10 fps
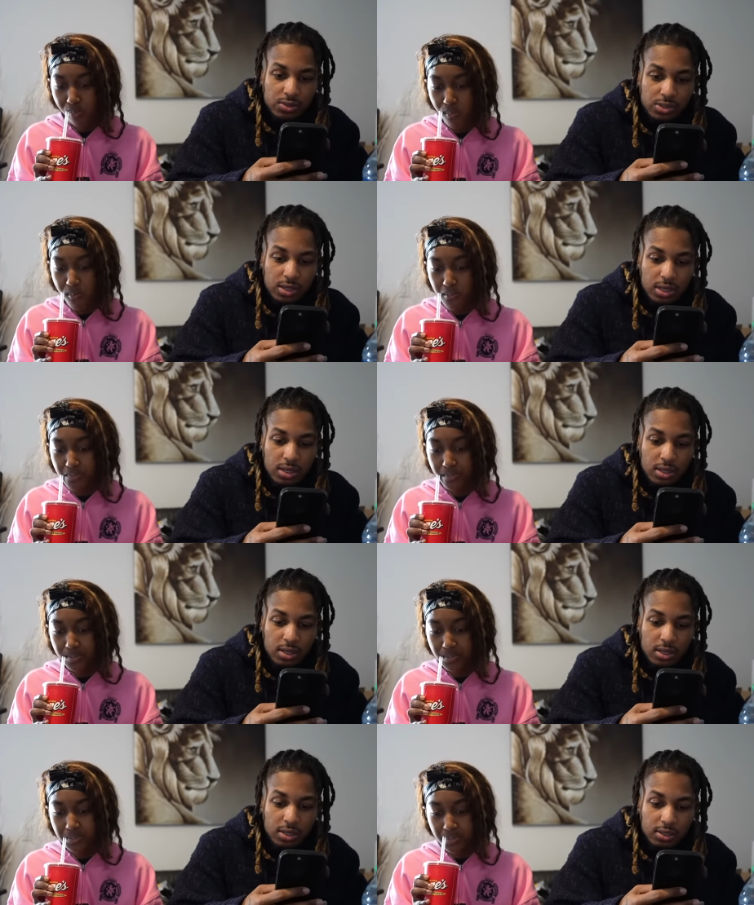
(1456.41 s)

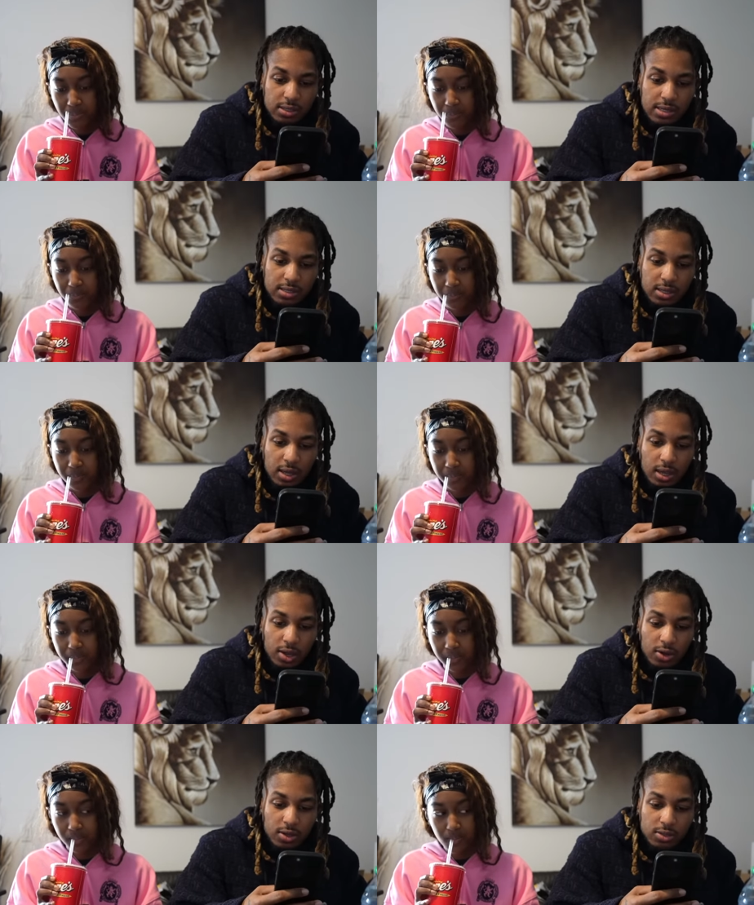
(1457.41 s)
Speaker 1: see TC and
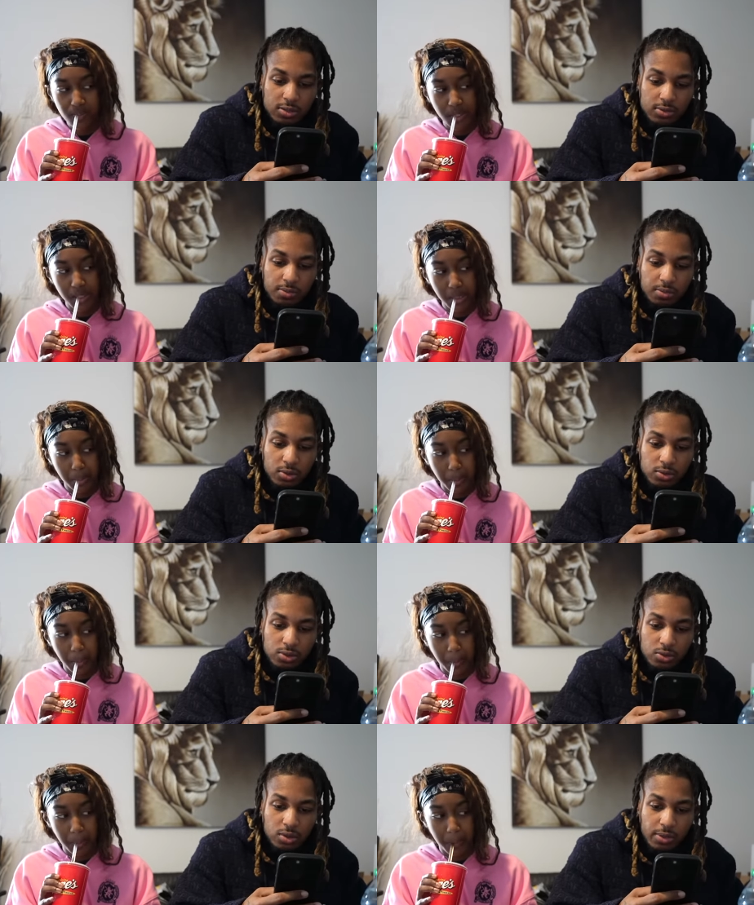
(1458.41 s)
Aries
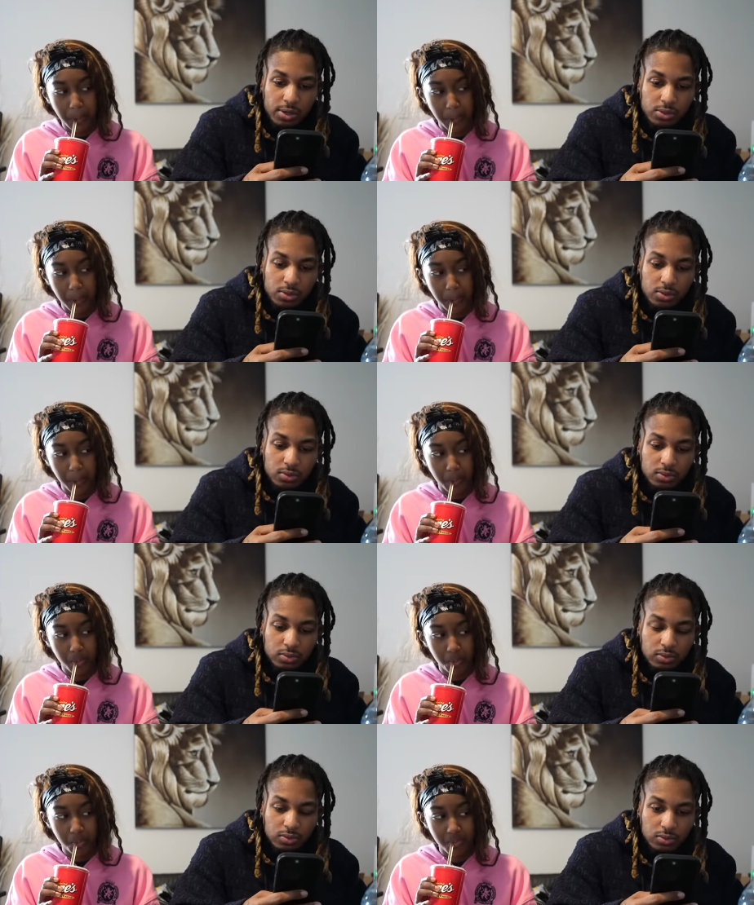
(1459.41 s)
BlueChew commercial?"
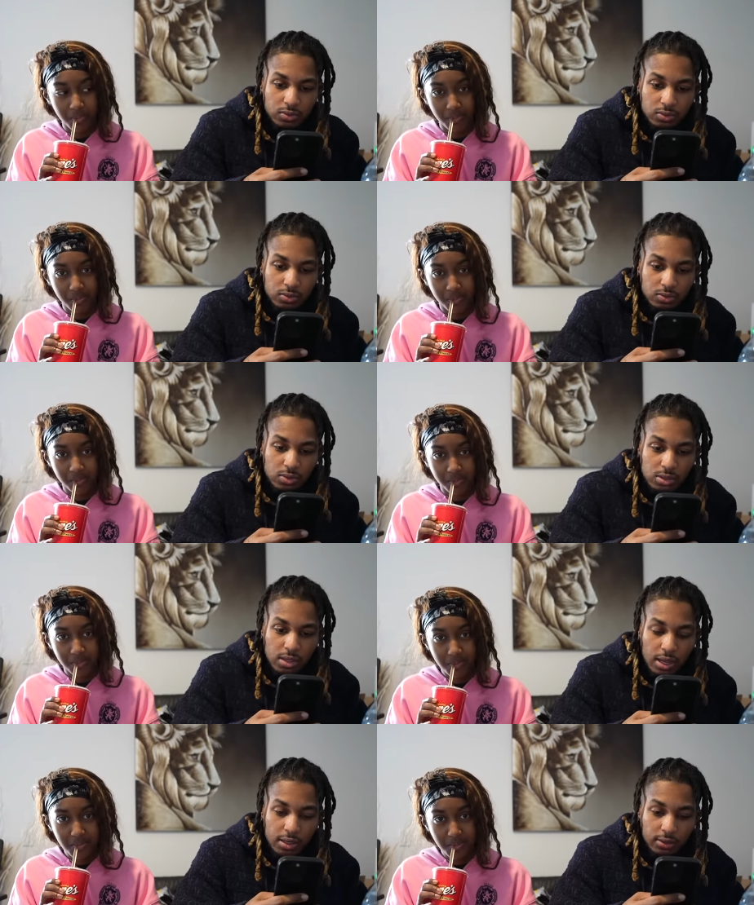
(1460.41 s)
What's
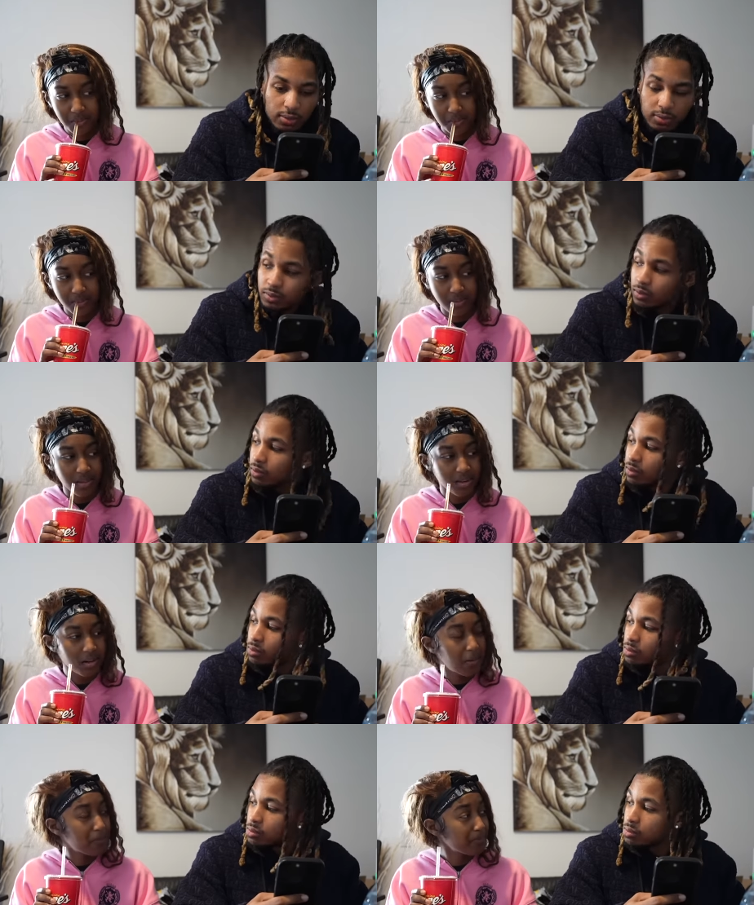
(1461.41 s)
that?
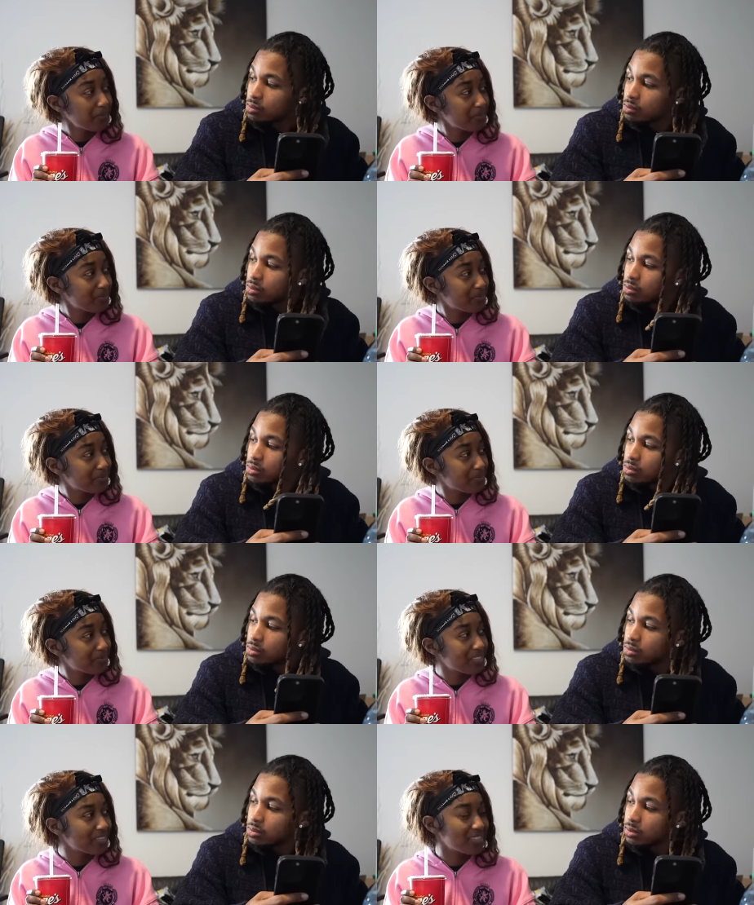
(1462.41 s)
Speaker 2: Hmm.
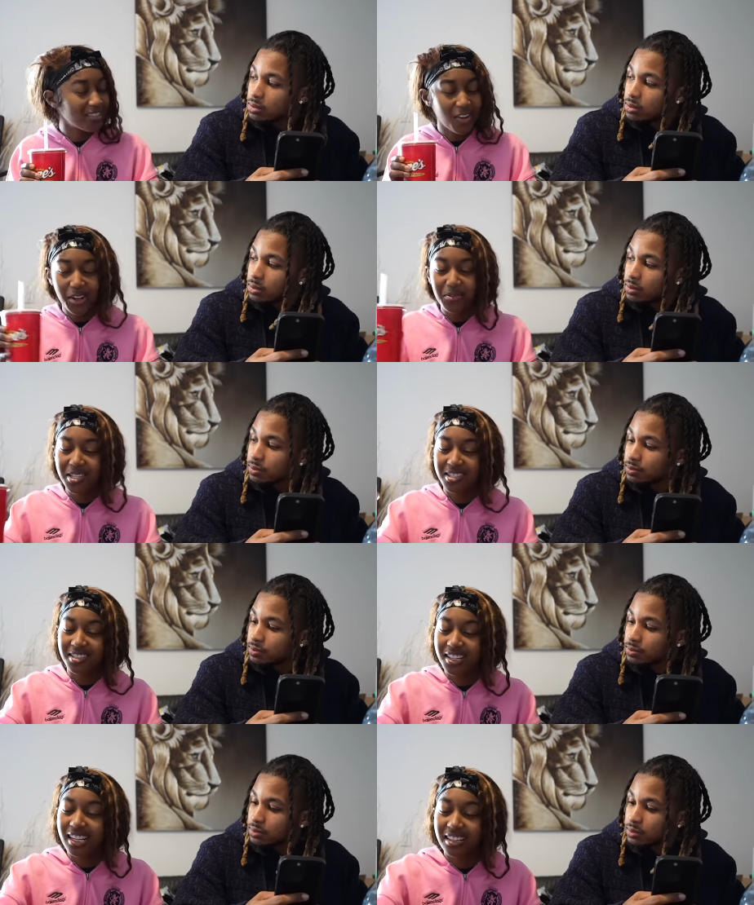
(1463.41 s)
No, it was
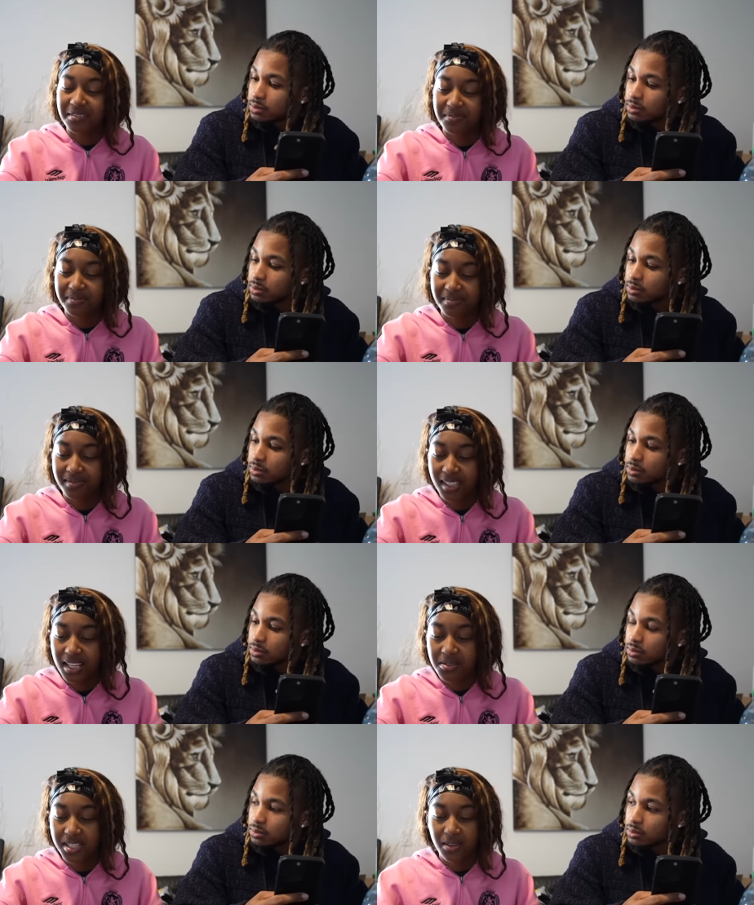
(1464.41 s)
uh,
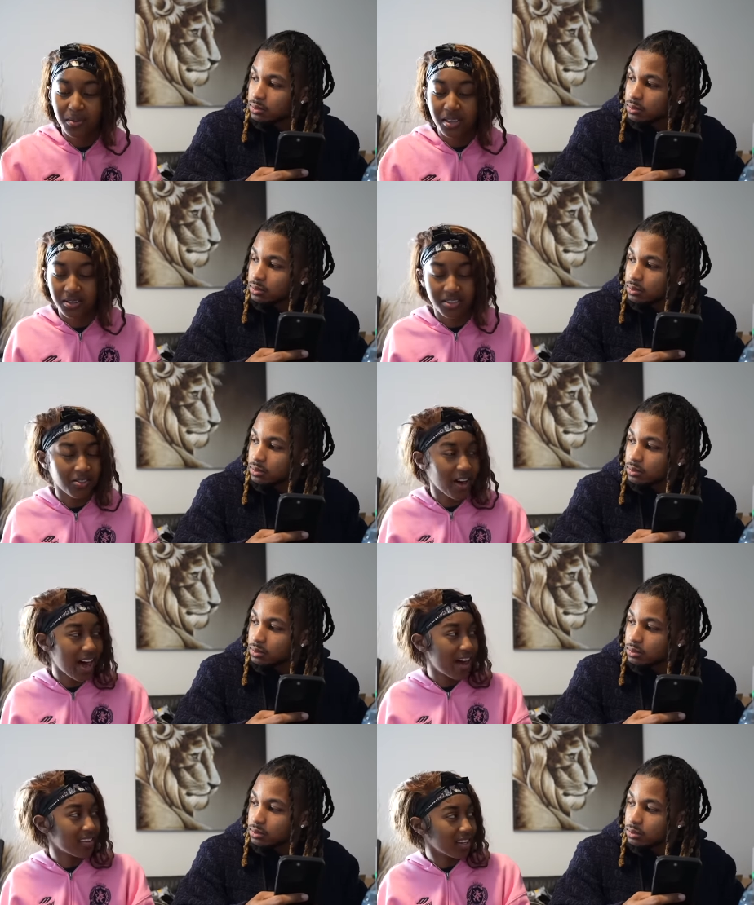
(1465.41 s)
it was like one of those little
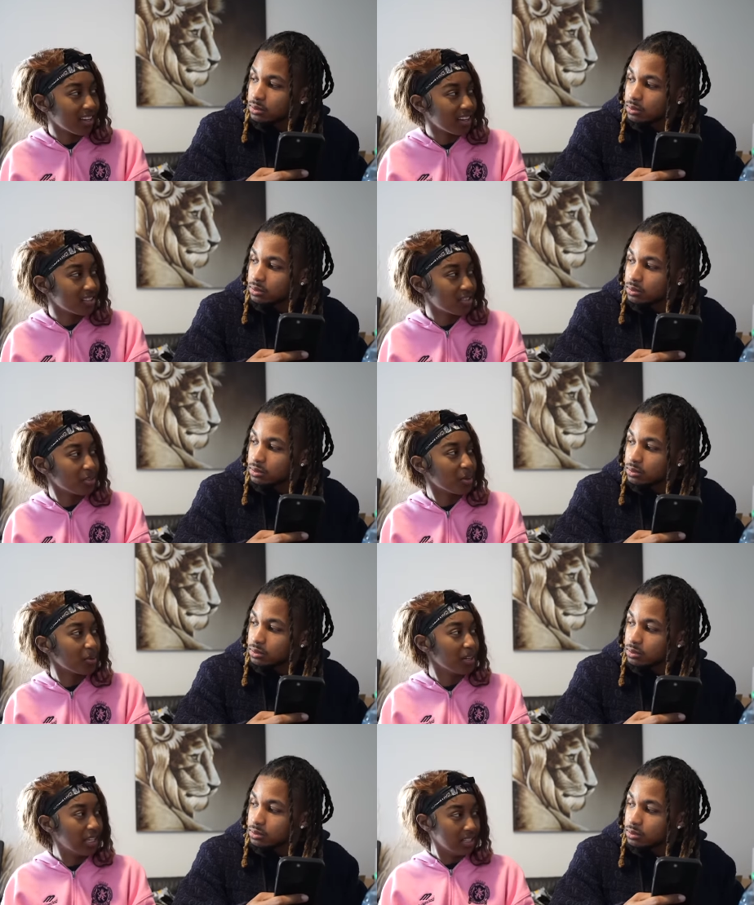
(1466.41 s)
ad things, you know,
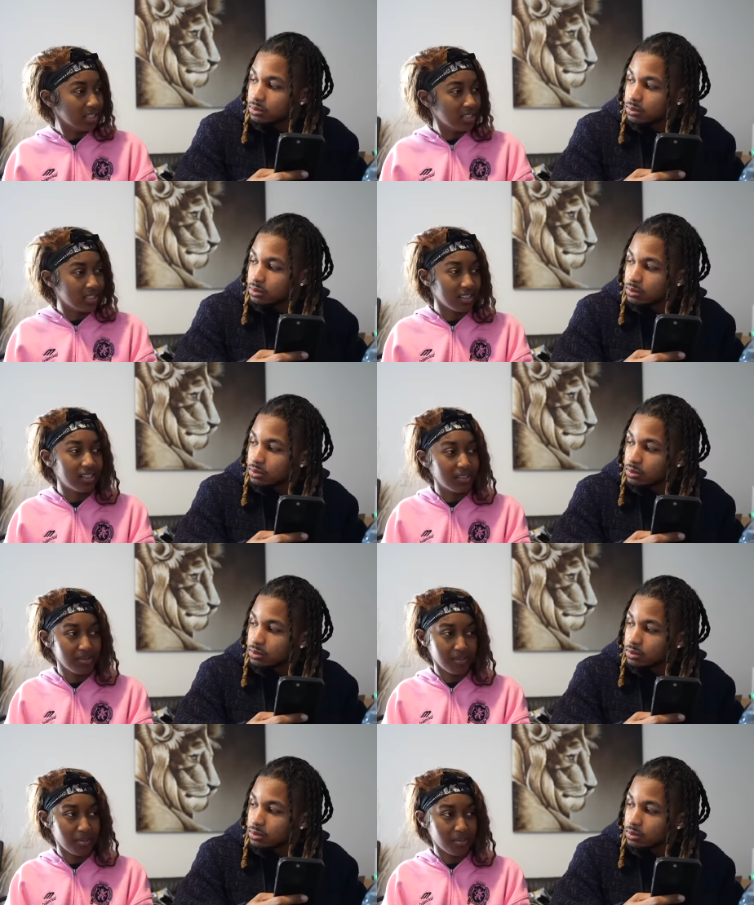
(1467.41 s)
uh, a